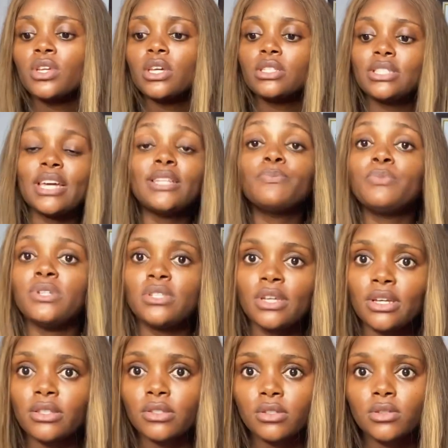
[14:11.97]

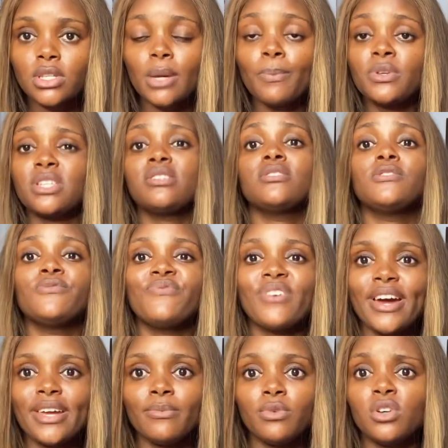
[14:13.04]
10% is
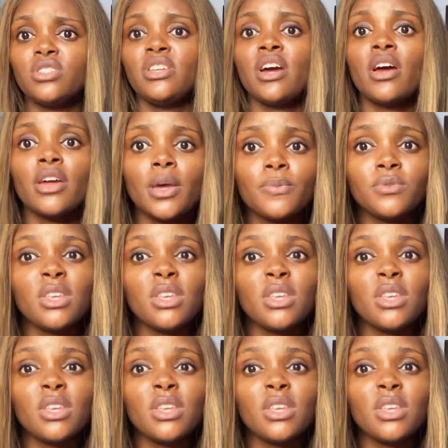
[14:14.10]
fine because they are herbs.